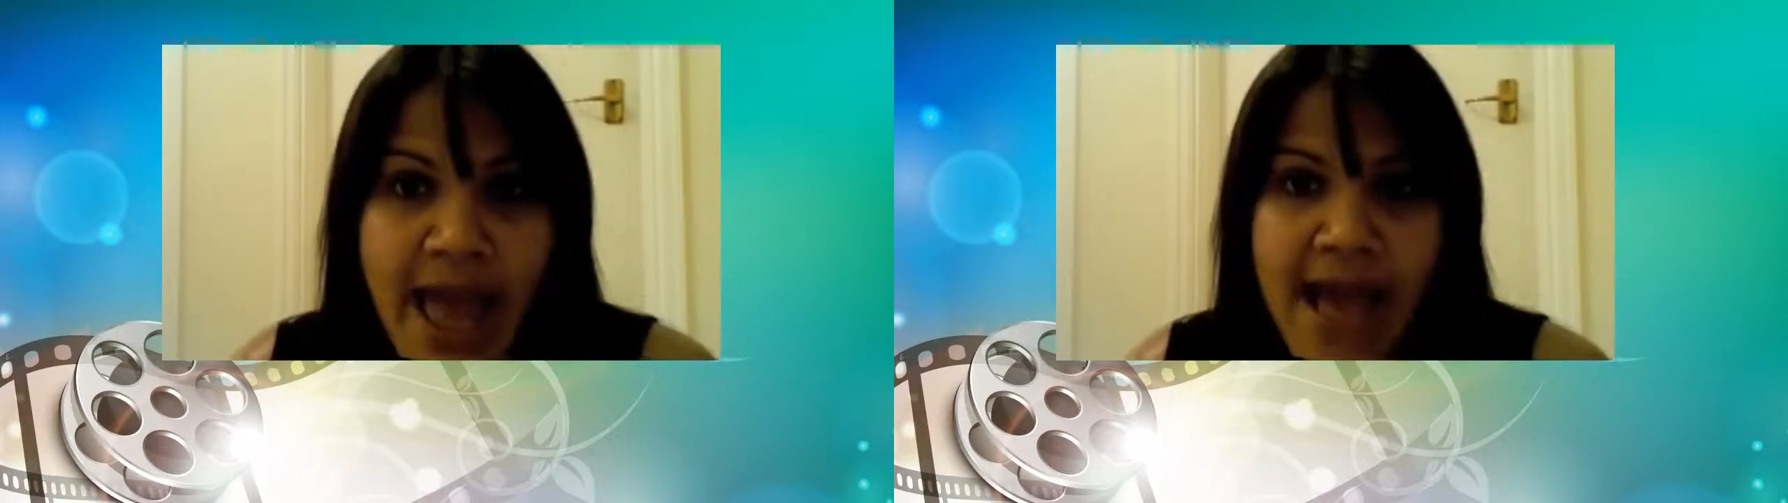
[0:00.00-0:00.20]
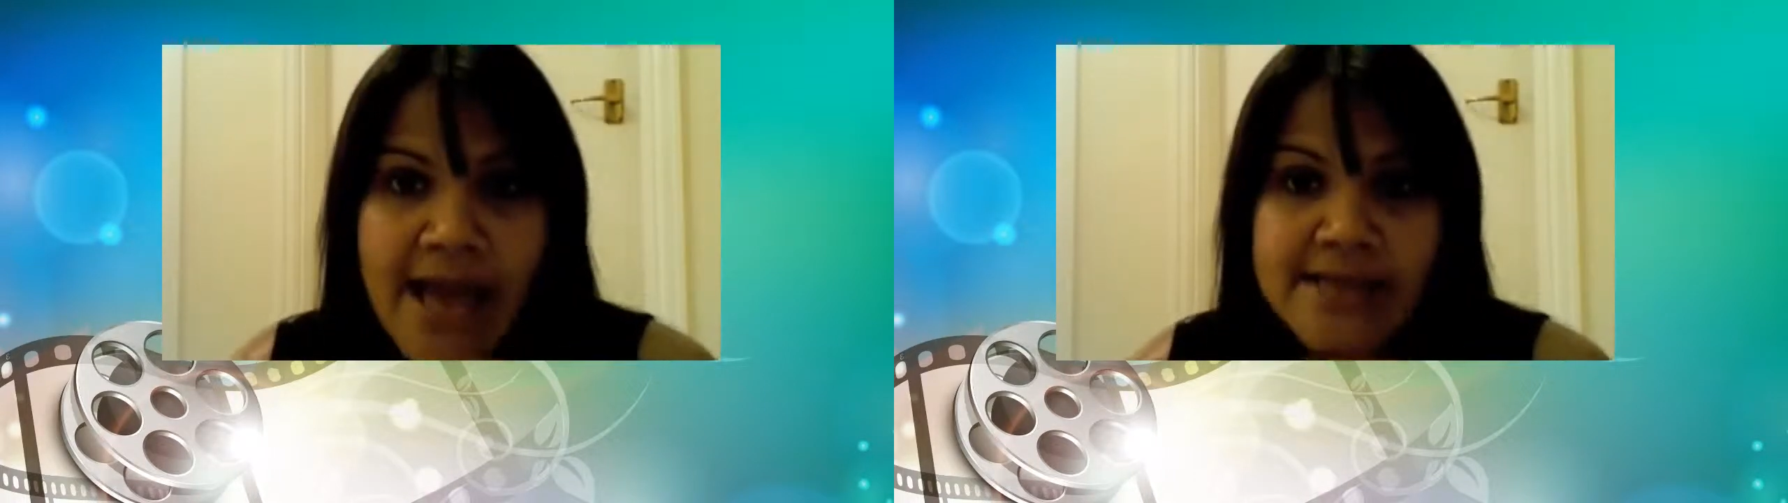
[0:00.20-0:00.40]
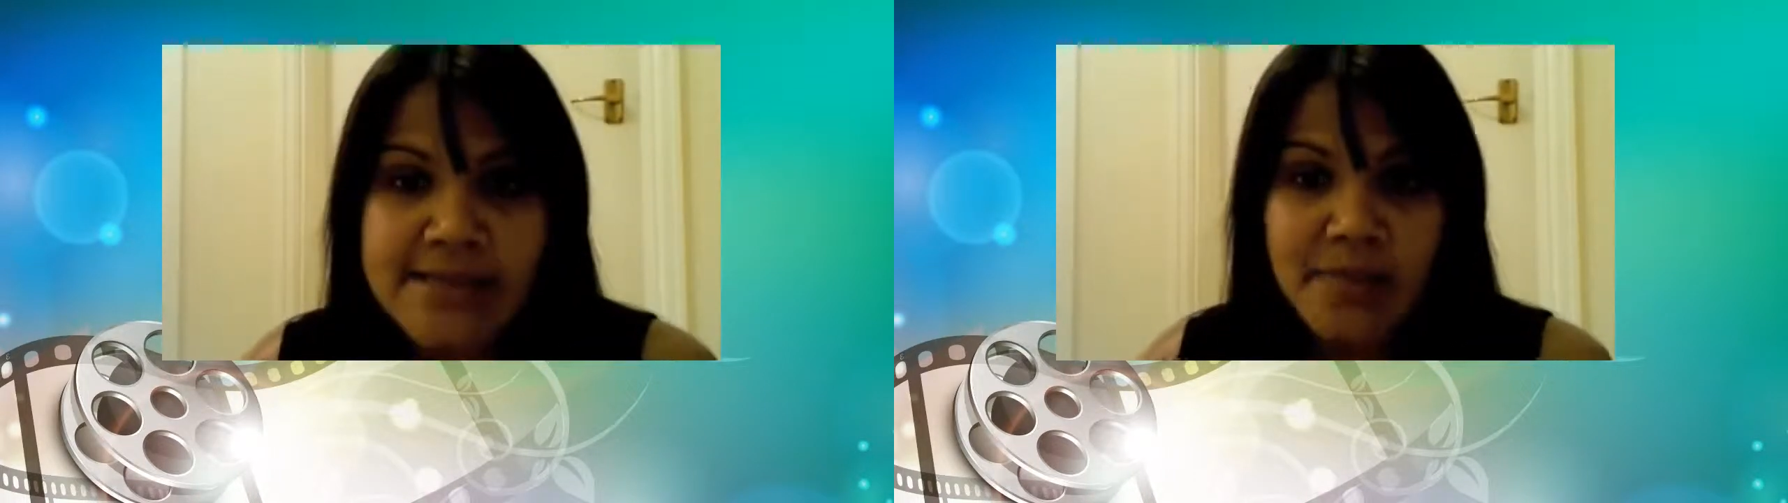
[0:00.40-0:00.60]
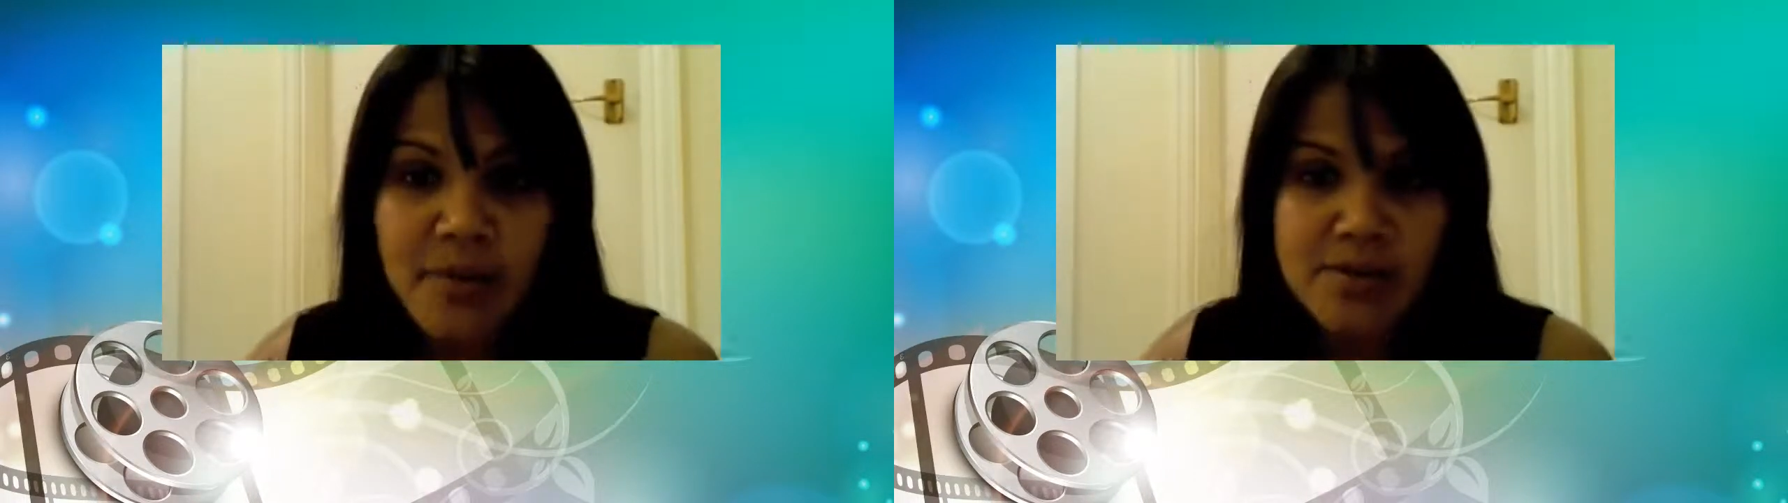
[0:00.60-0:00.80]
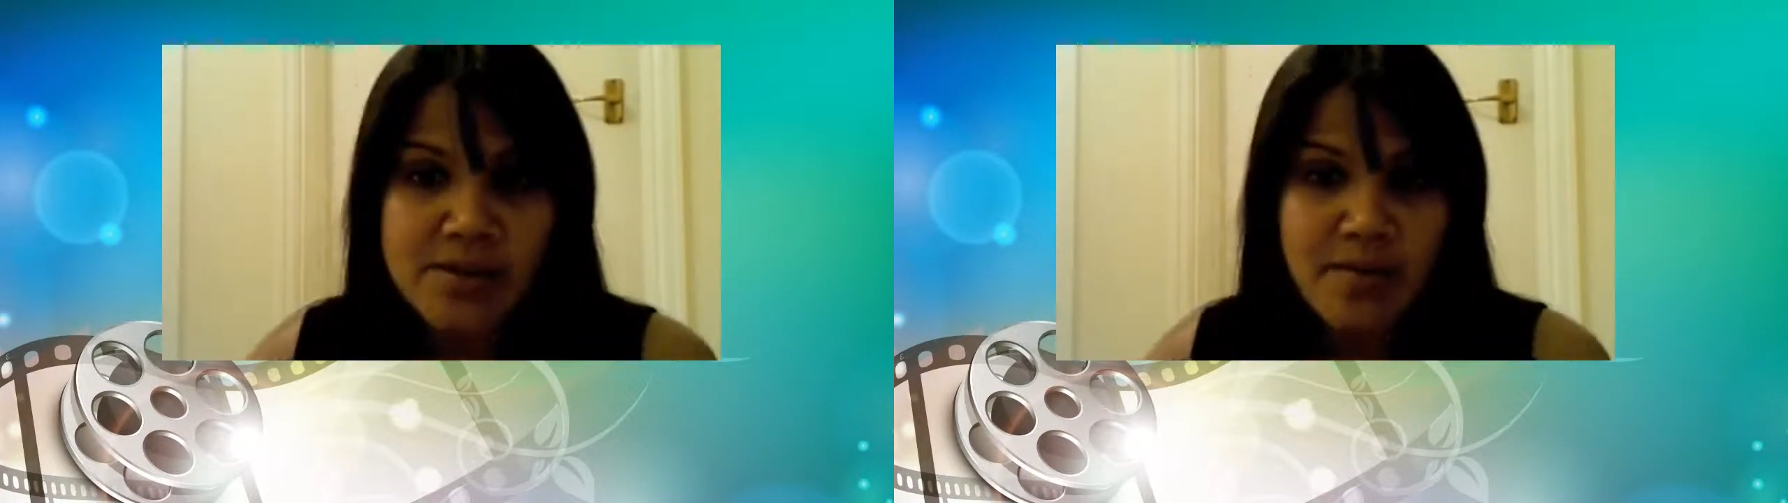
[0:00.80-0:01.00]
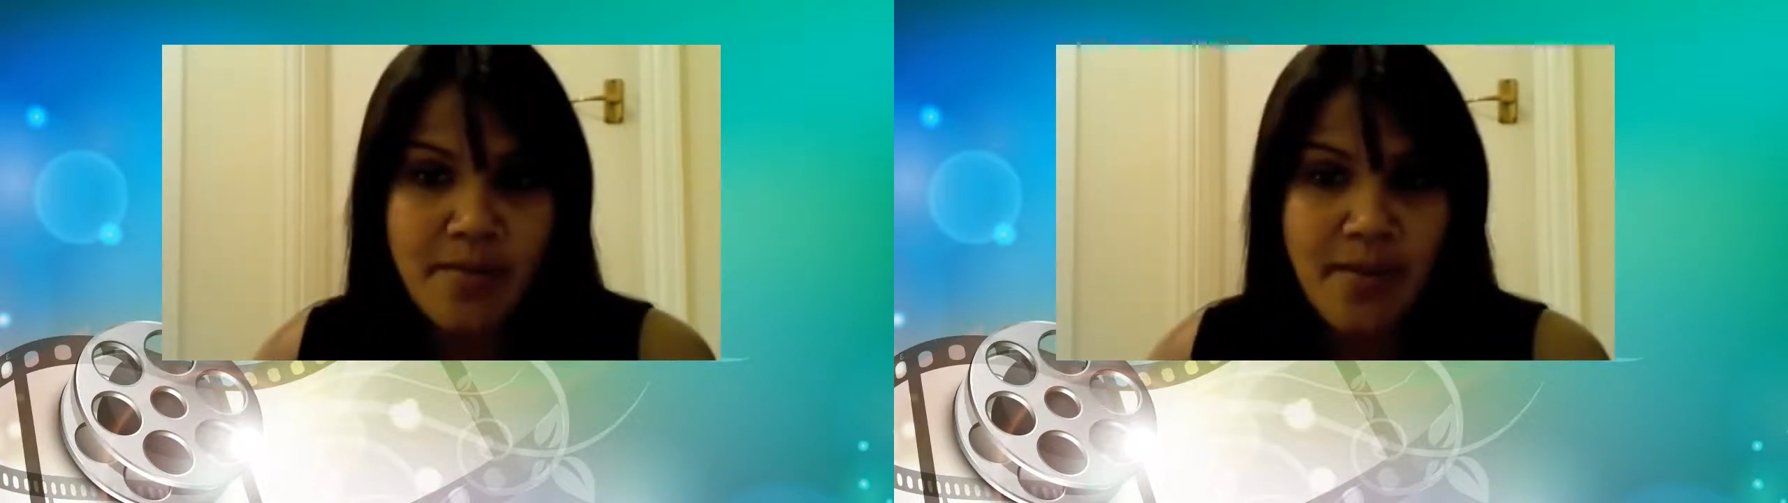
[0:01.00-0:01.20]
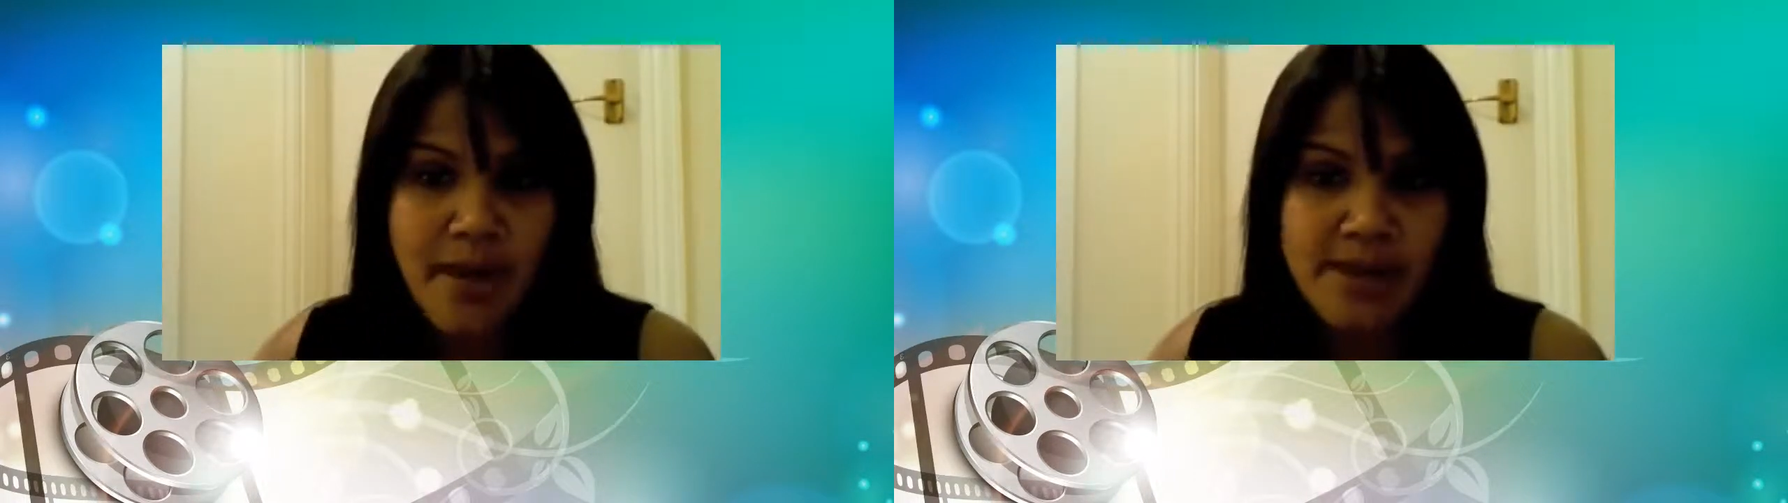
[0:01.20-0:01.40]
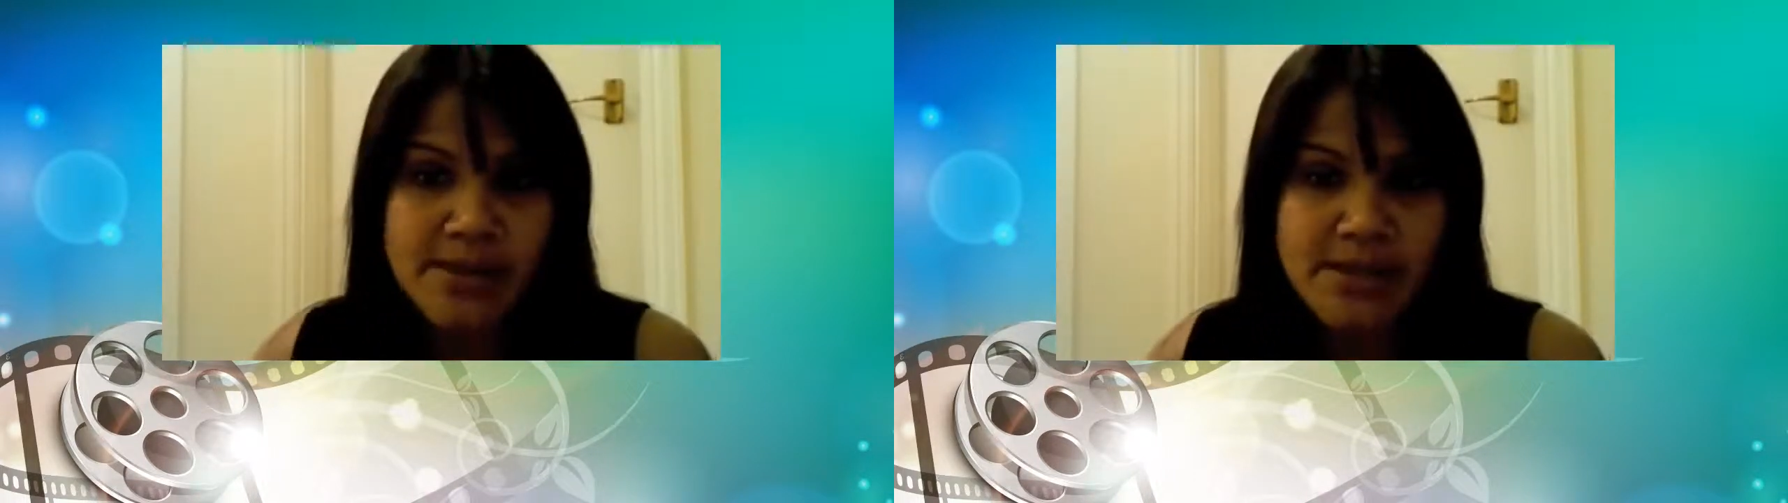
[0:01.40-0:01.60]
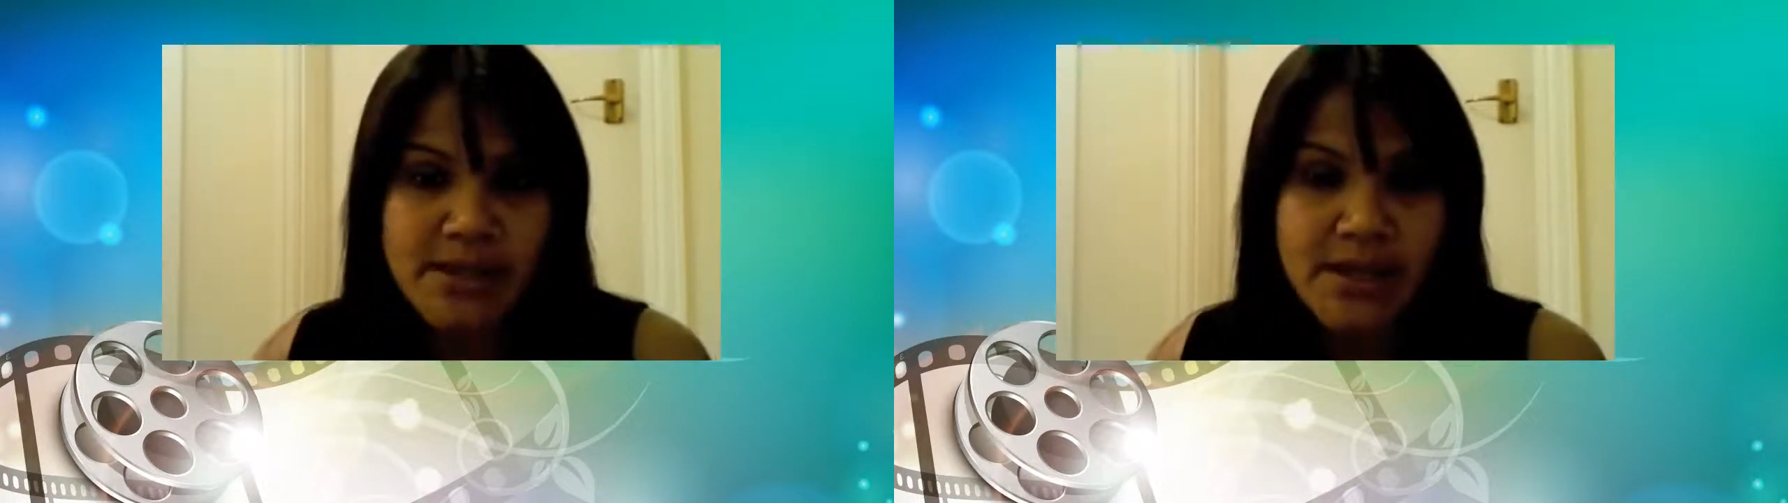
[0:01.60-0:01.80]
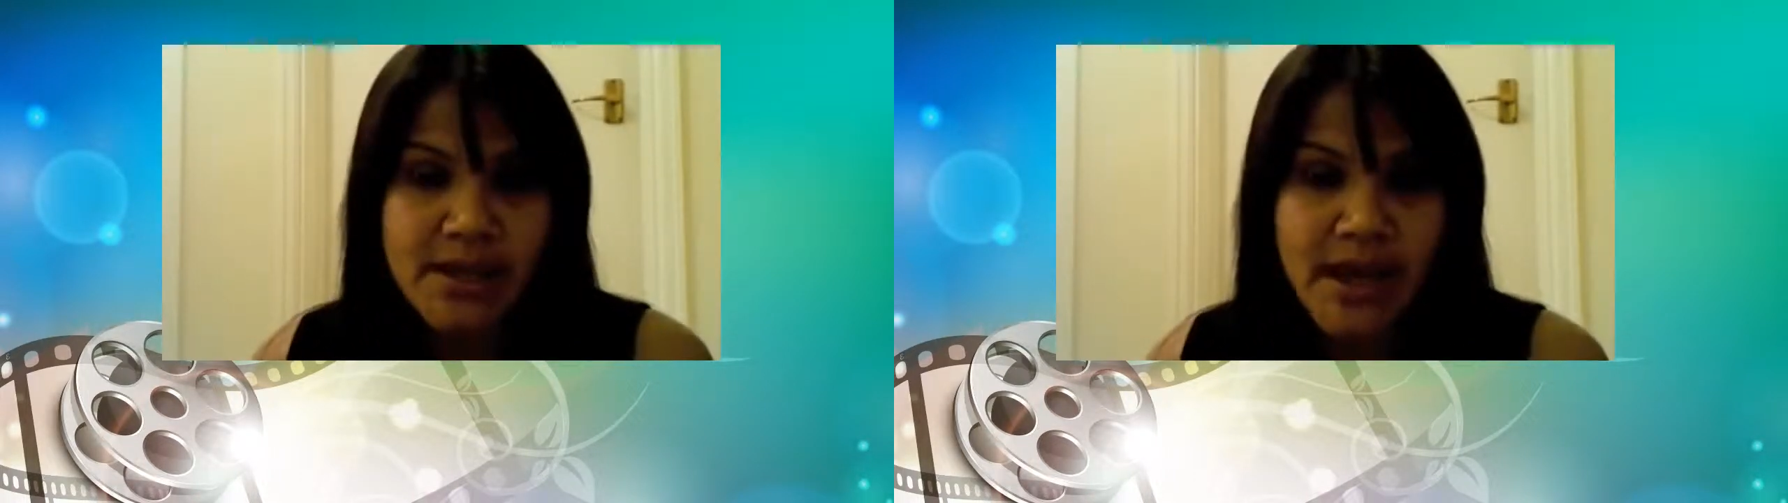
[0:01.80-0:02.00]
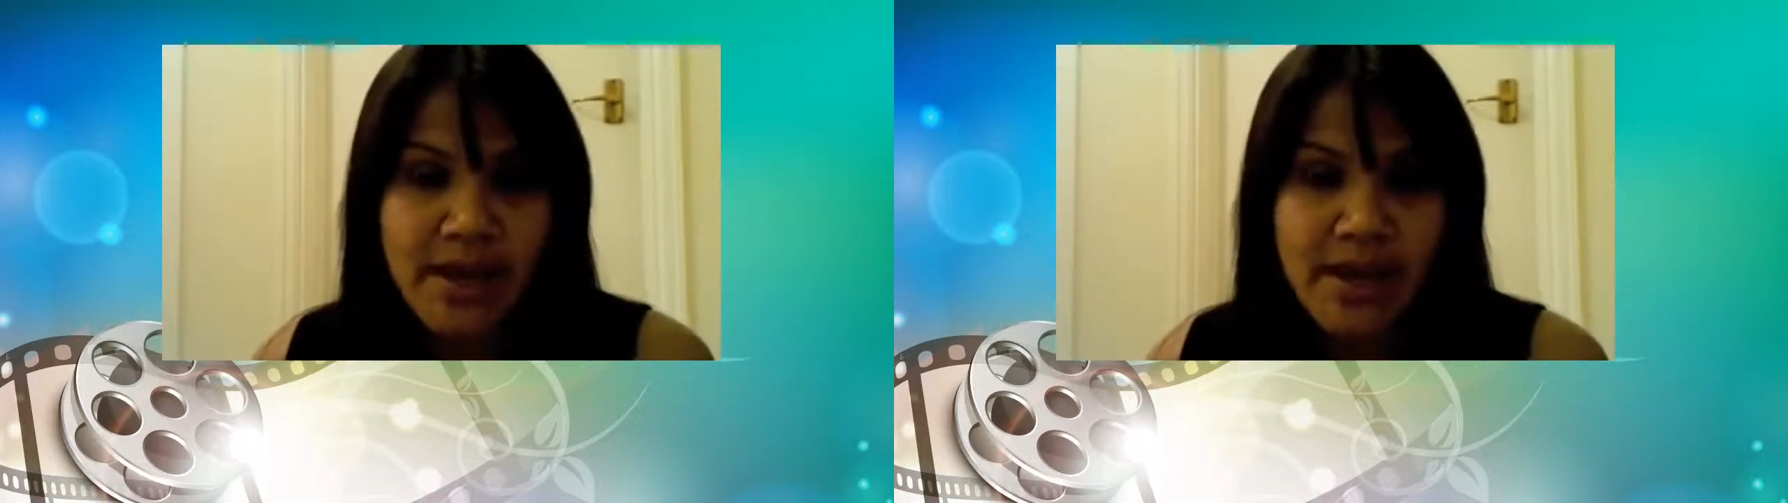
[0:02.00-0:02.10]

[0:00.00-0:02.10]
has the most amazing